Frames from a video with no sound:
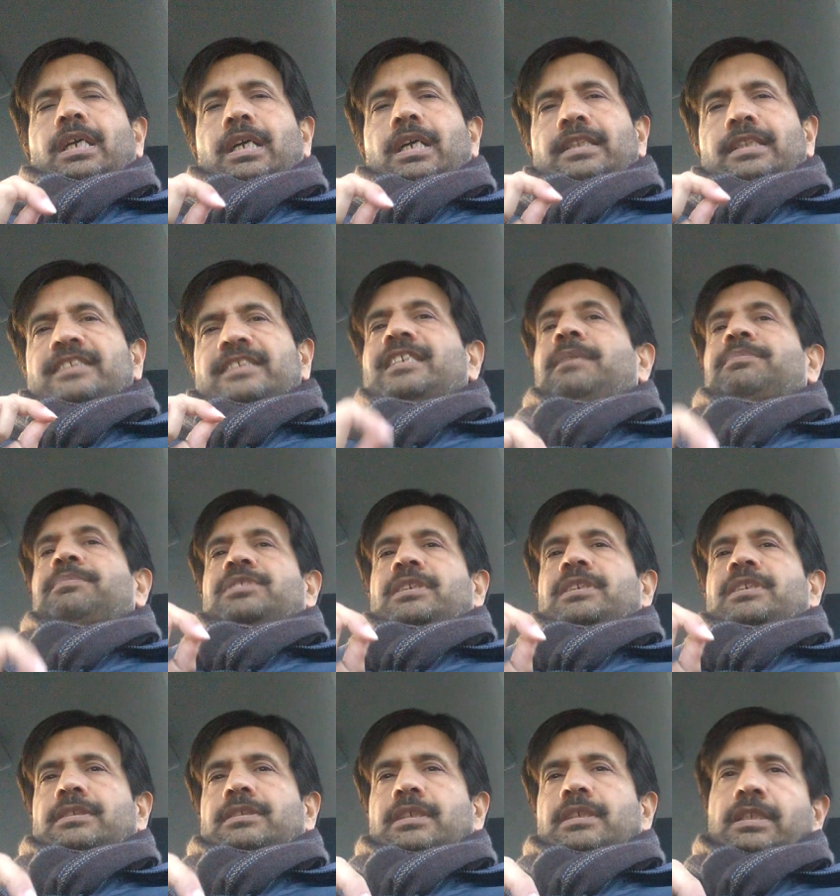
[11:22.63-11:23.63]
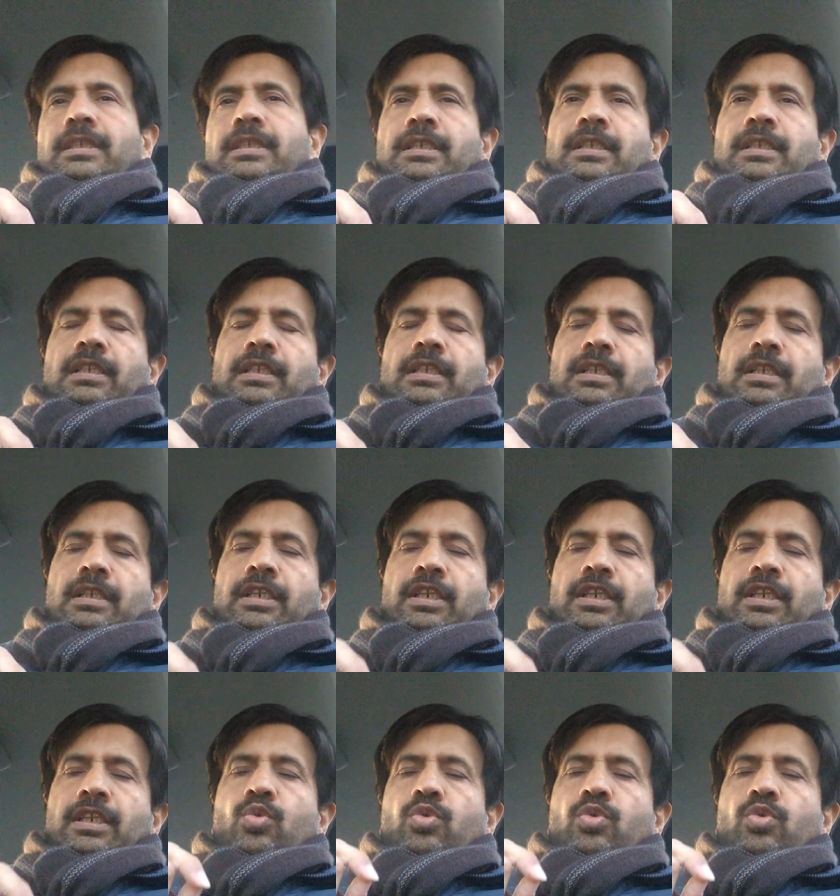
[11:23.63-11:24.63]
the sepsis uh,
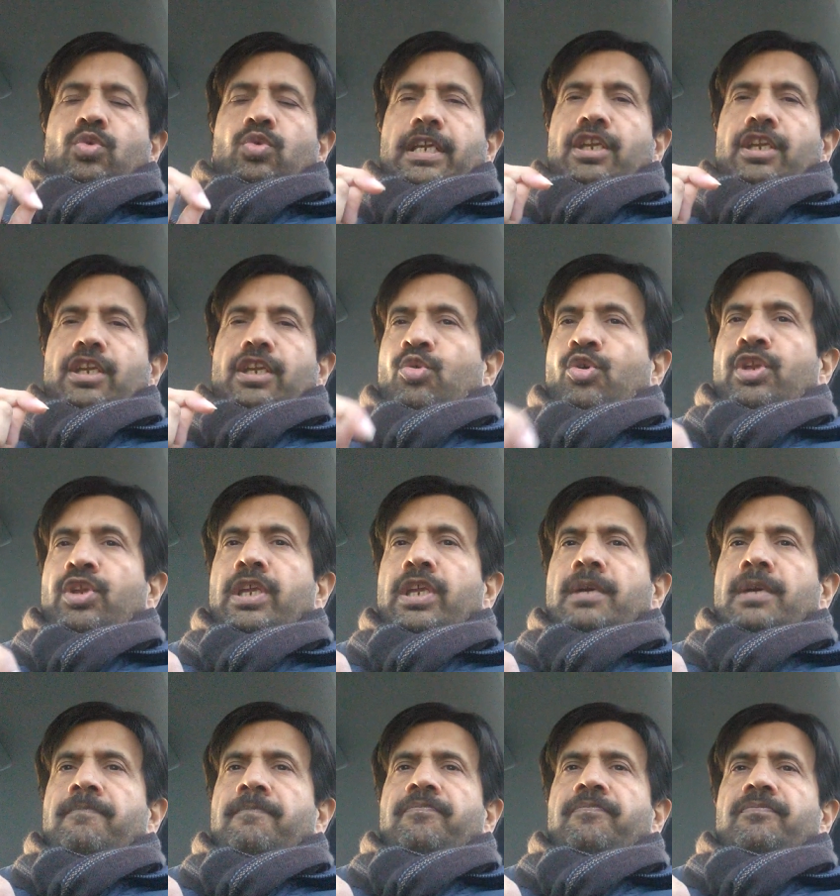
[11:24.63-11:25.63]
include like pneumonia